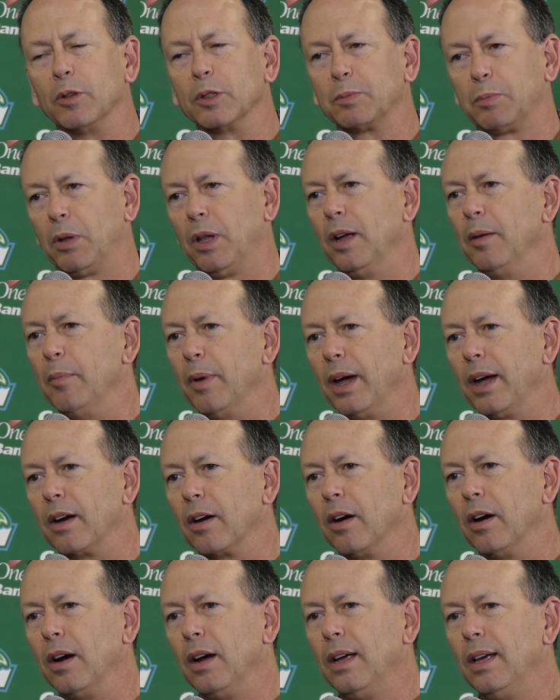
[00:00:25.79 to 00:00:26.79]
was
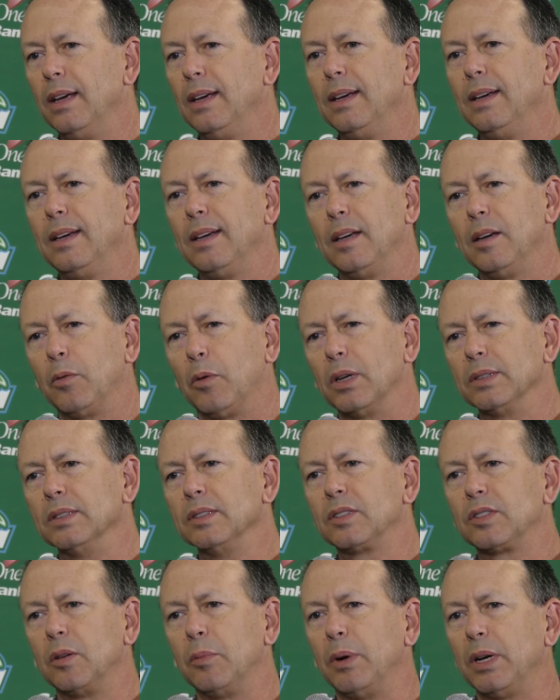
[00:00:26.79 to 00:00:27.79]
playmaker. It wasn't
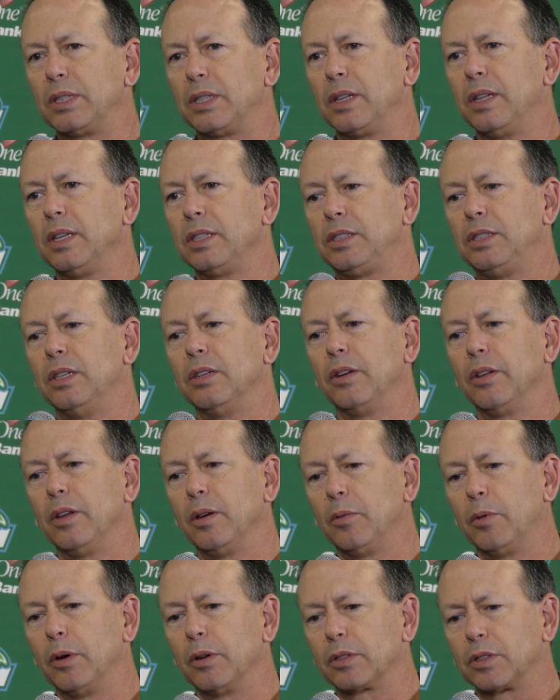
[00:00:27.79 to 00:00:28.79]
so much this year that
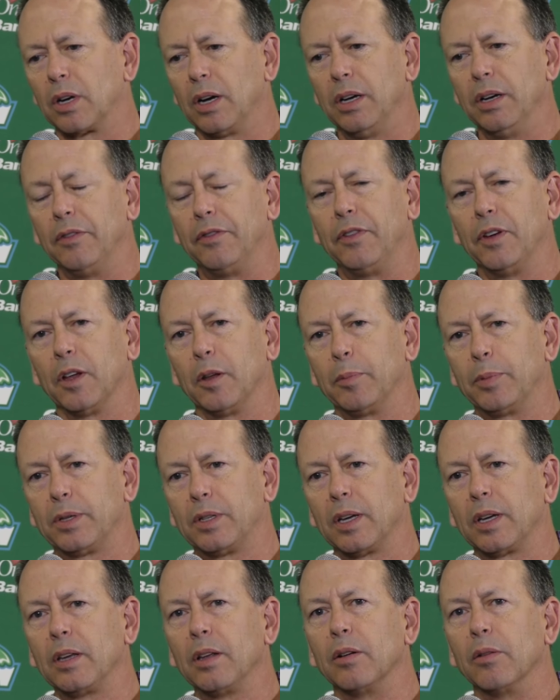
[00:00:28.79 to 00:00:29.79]
we were trying to fill a
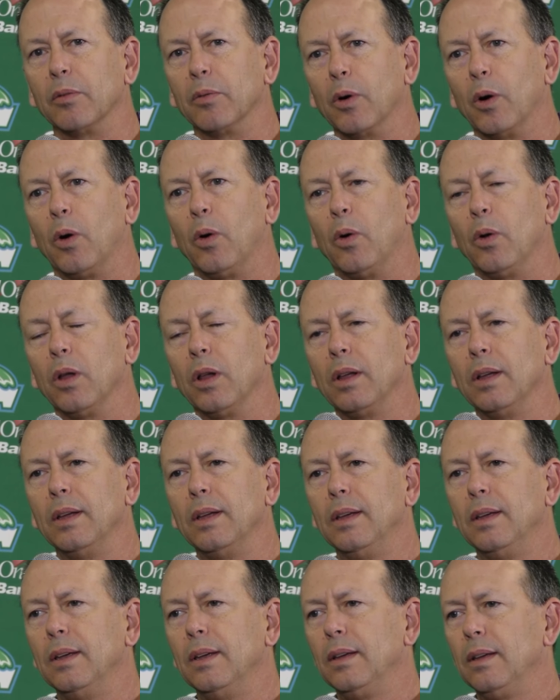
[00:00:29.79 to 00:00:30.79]
particular role,
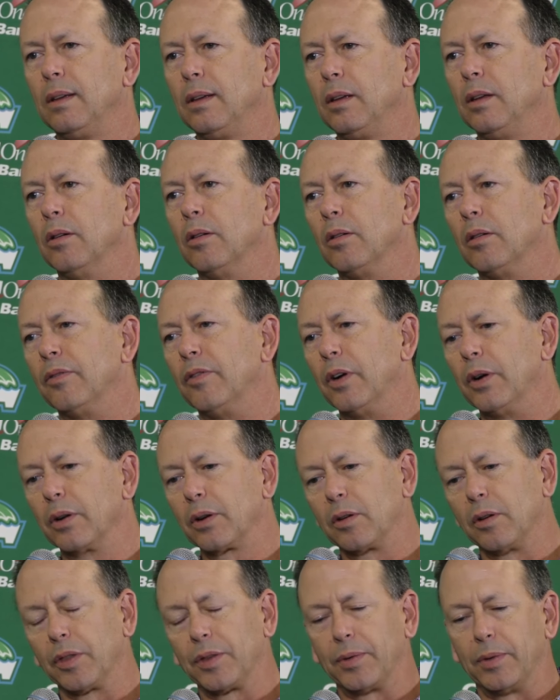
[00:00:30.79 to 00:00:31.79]
you know, a
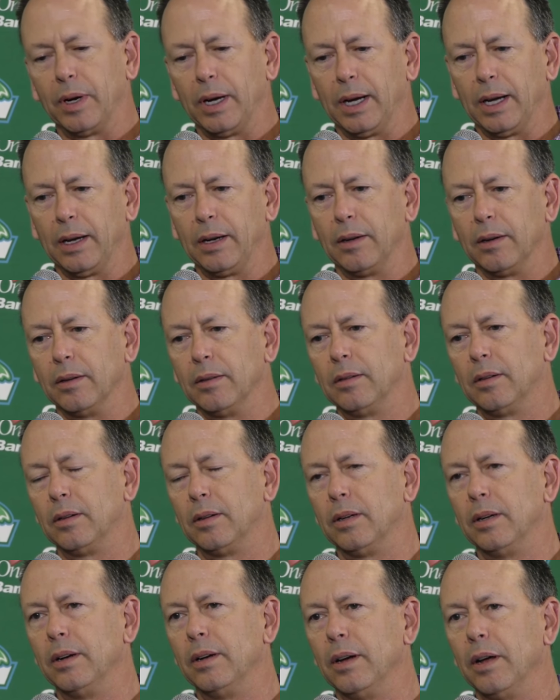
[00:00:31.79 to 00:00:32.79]
vertical threat
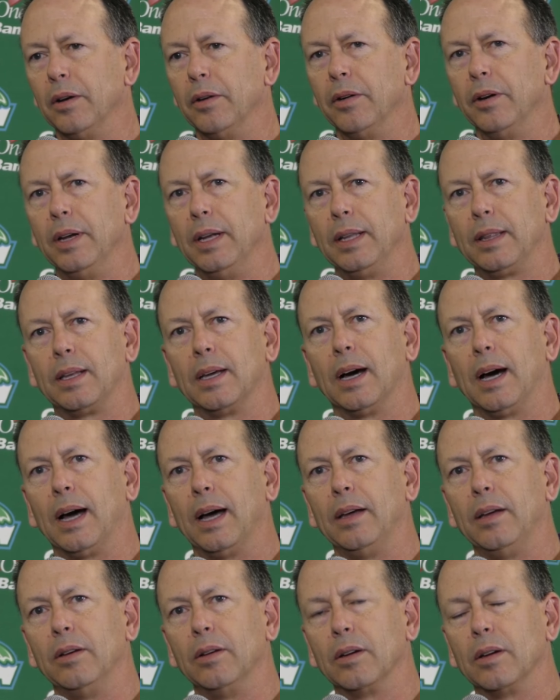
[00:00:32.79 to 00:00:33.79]
or an underneath
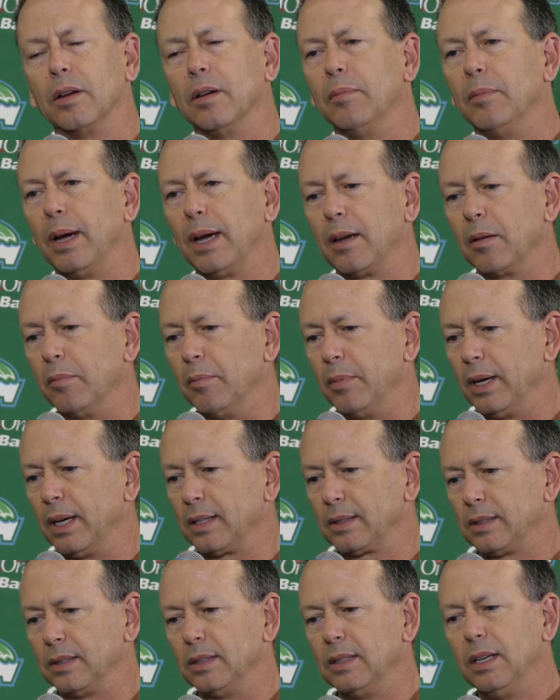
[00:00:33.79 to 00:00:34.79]
guy who can make a
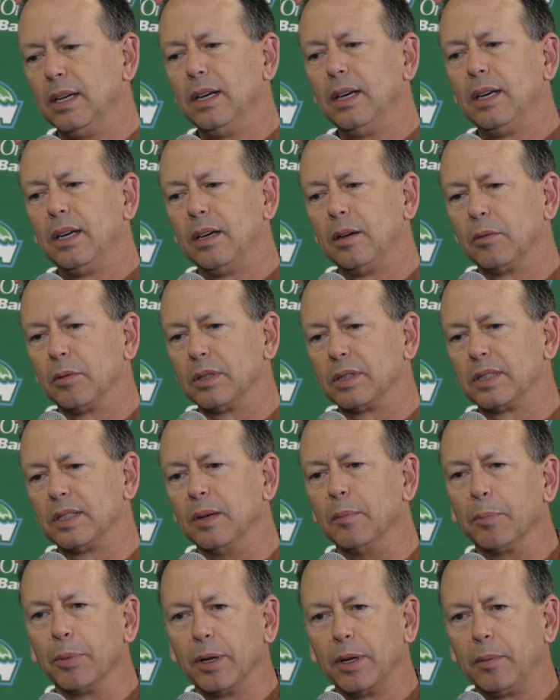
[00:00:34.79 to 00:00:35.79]
miss. And it was
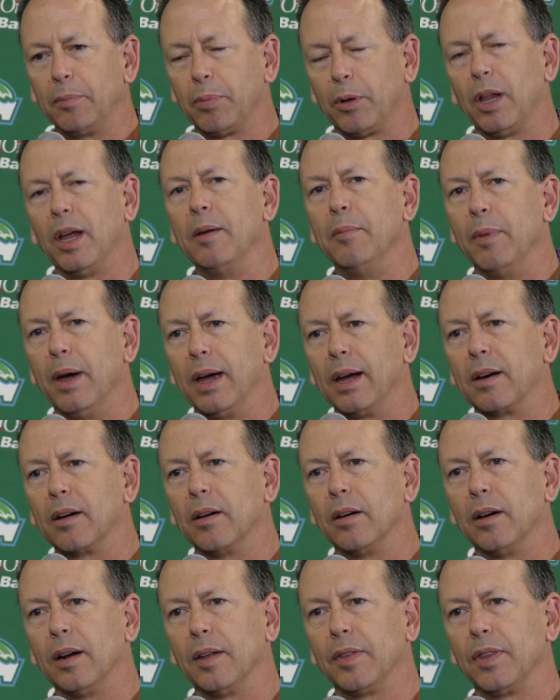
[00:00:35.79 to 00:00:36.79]
simply playmaker.
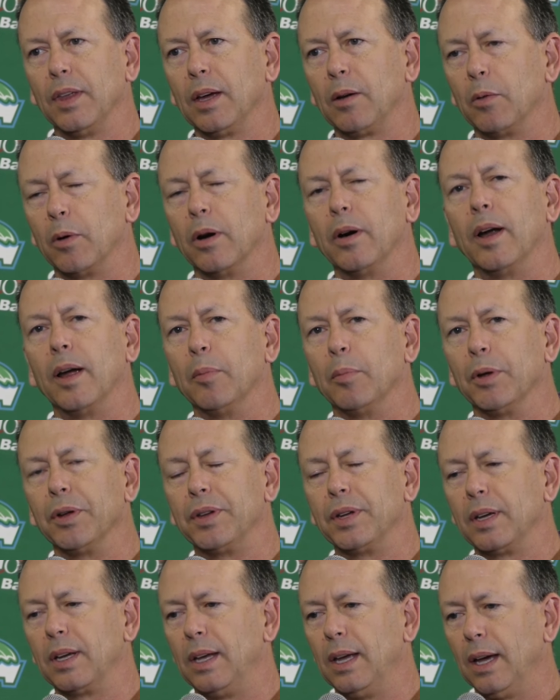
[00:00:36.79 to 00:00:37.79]
And I think we were able
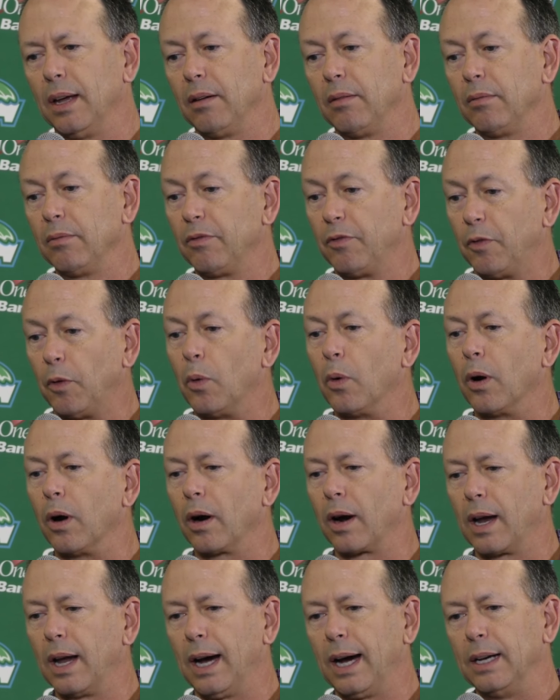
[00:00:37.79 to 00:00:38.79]
to get four
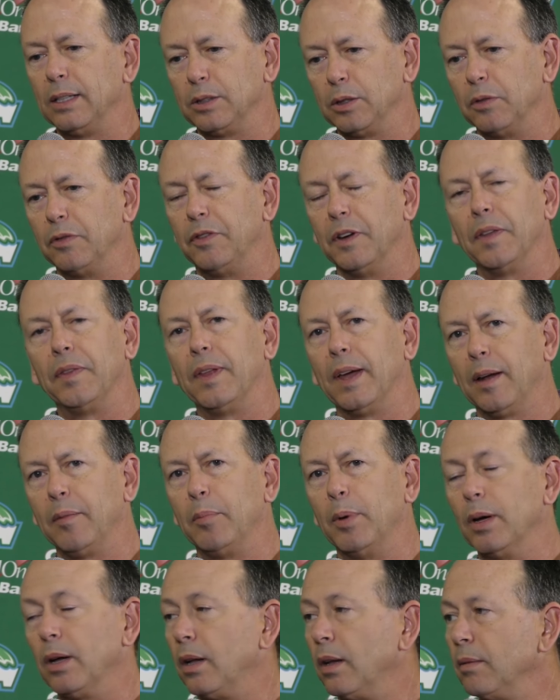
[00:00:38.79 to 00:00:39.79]
guys who fit that
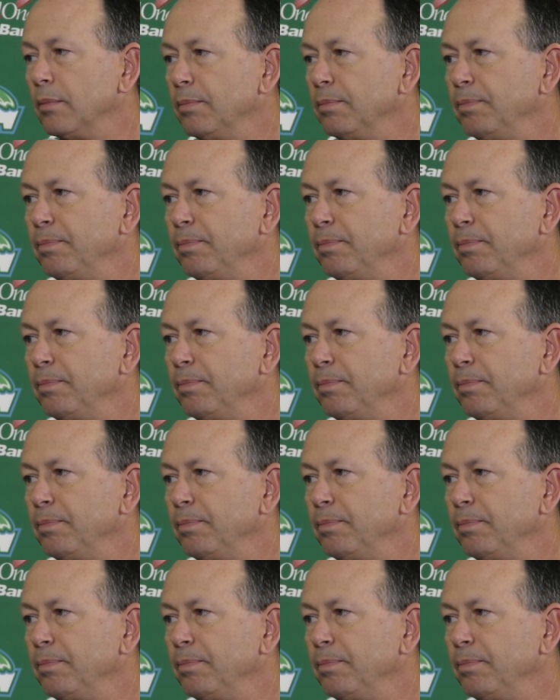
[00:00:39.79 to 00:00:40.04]
bill.